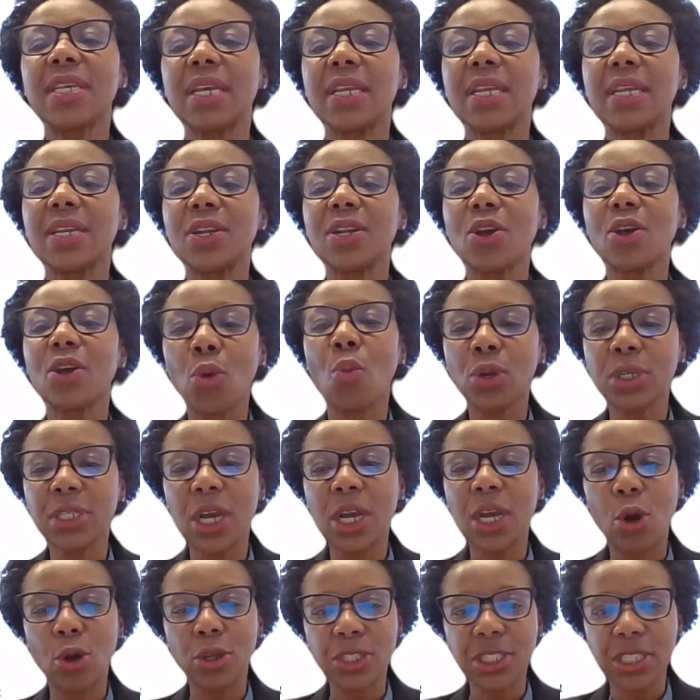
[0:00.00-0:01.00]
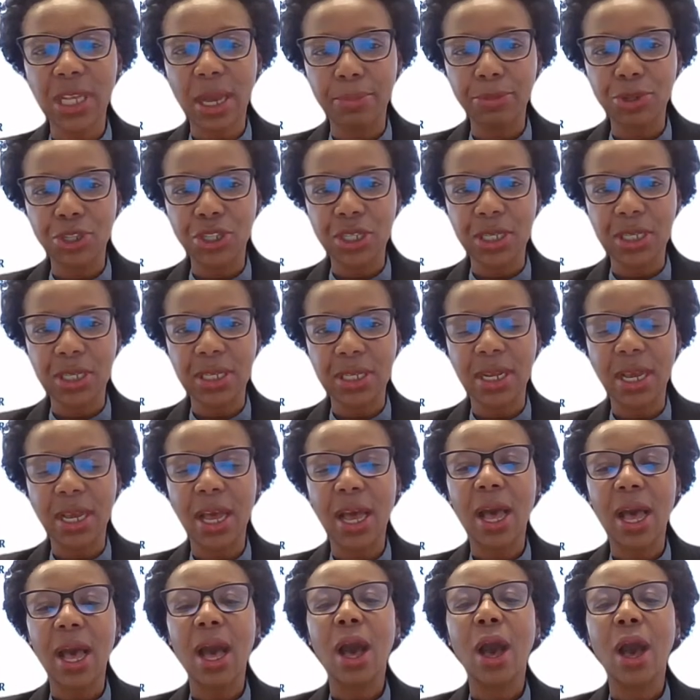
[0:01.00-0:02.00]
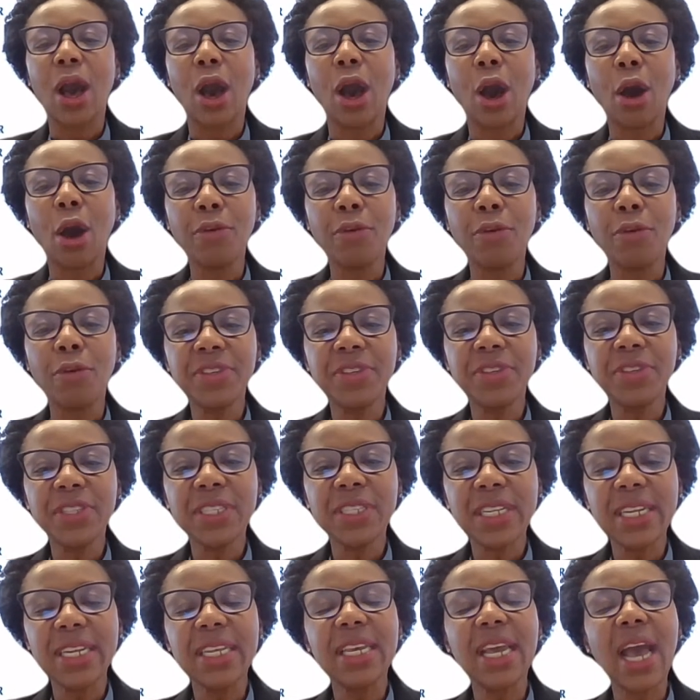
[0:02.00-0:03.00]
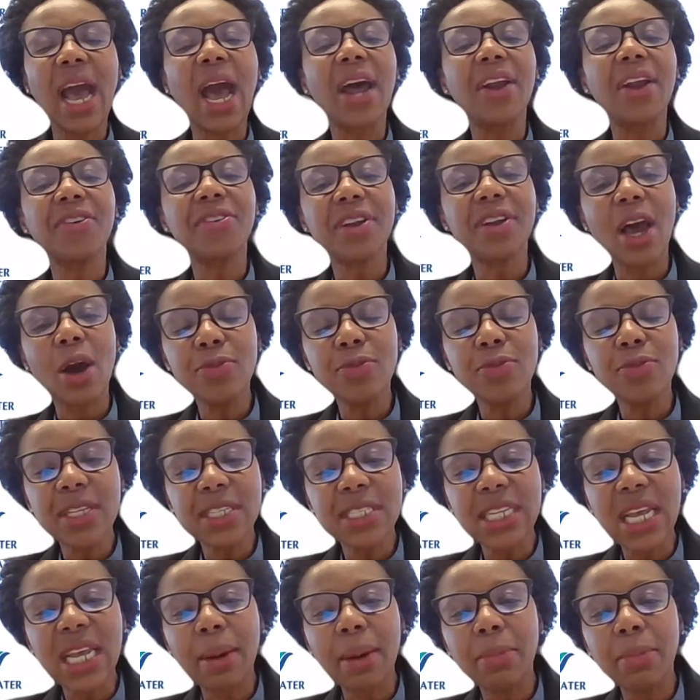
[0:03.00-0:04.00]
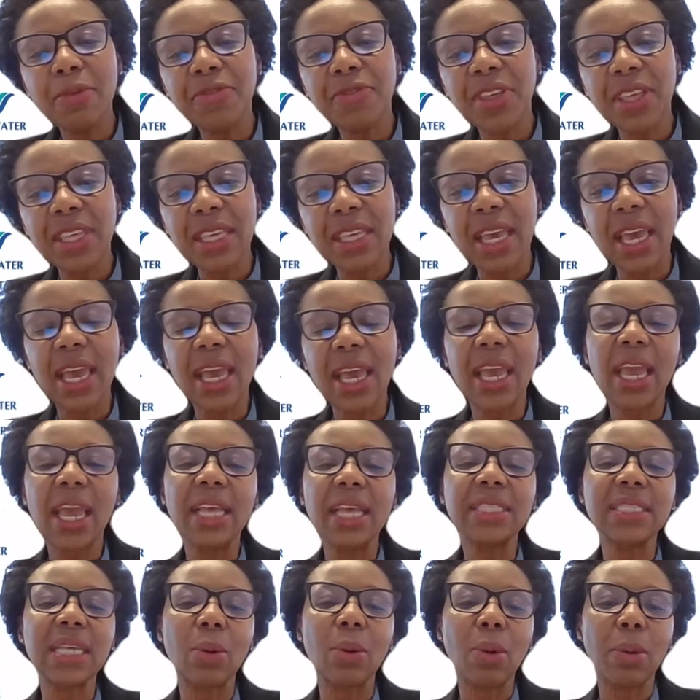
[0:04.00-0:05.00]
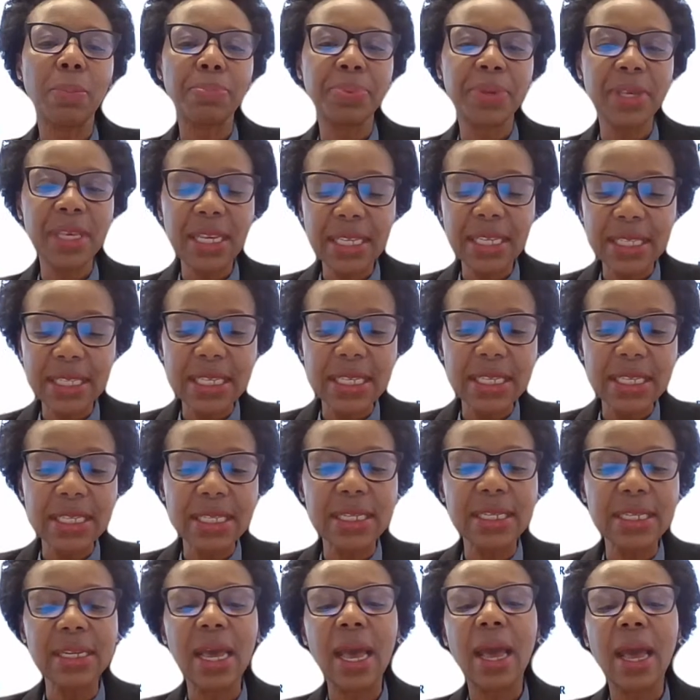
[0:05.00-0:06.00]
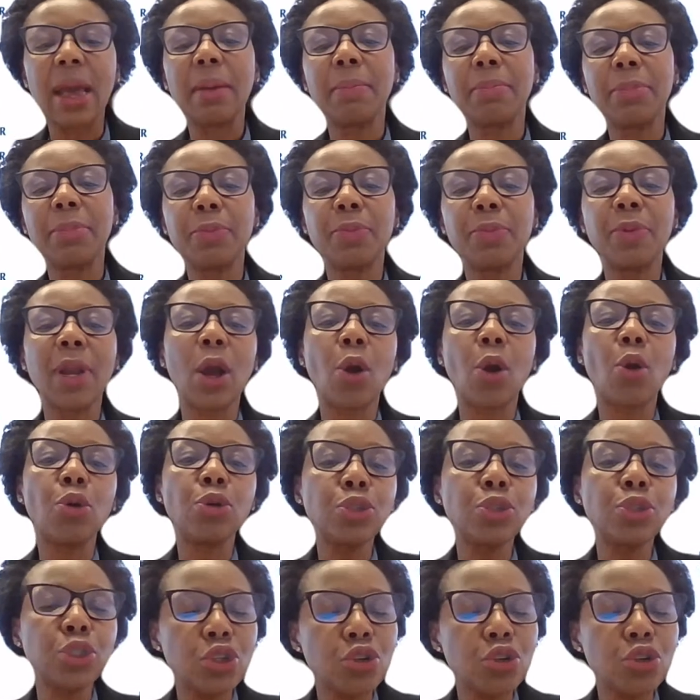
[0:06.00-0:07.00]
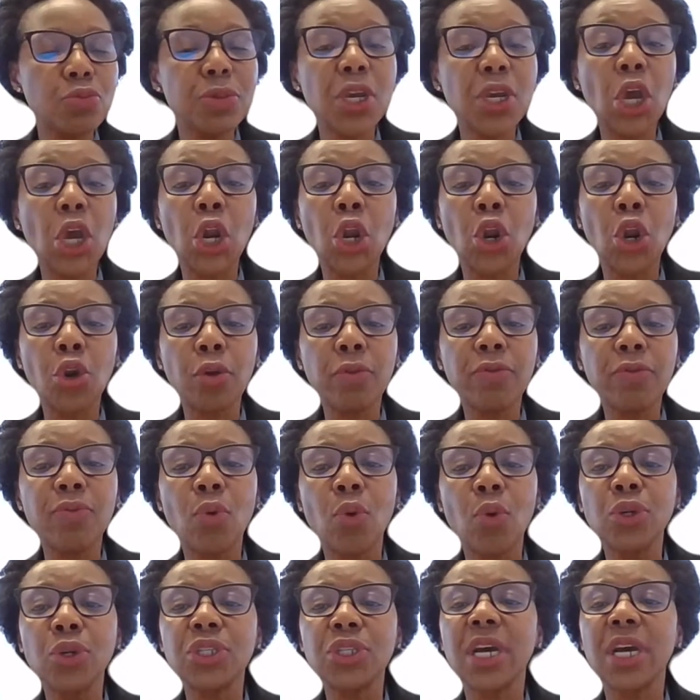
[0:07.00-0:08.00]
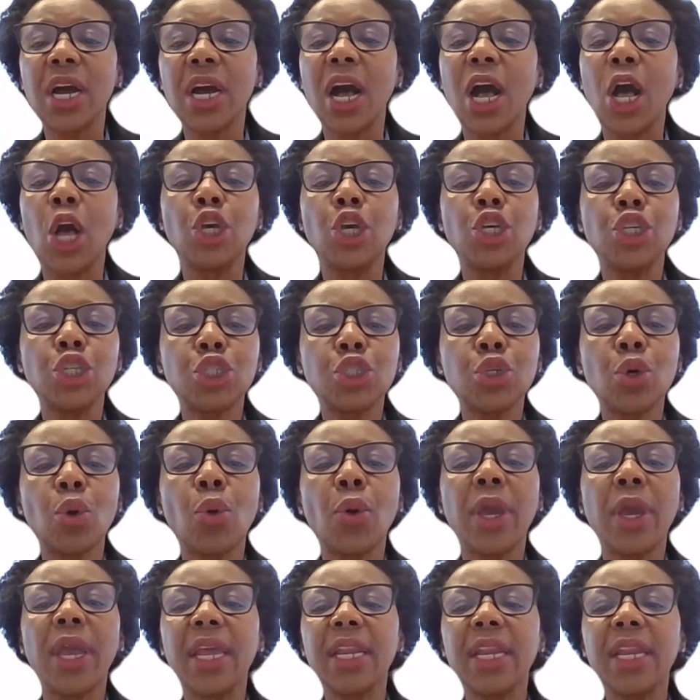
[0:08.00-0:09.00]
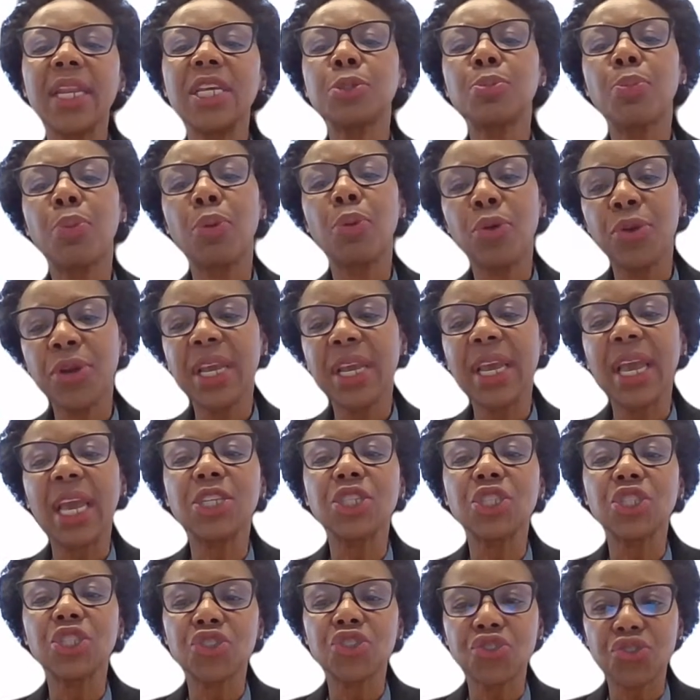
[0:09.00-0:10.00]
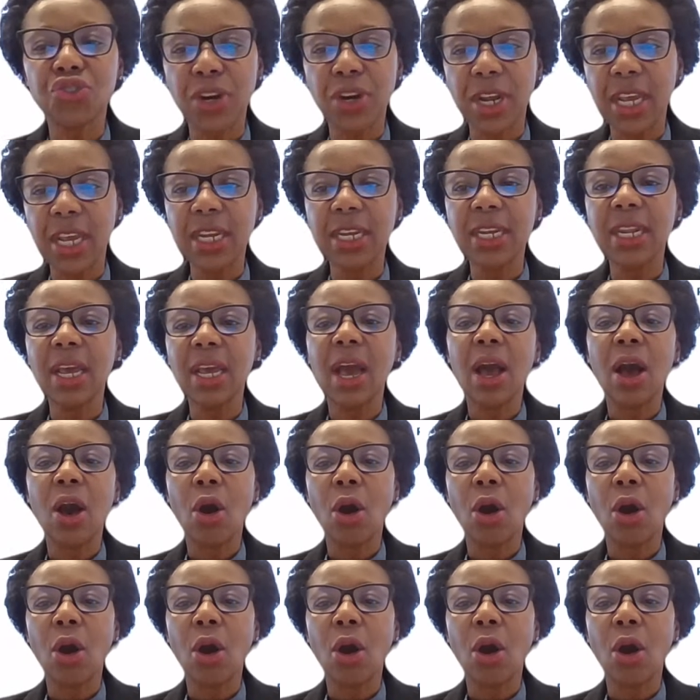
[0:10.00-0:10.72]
in water consumption. Obviously, around this time of the year, it's our peak season. People are consuming a lot of water. So it is putting a strain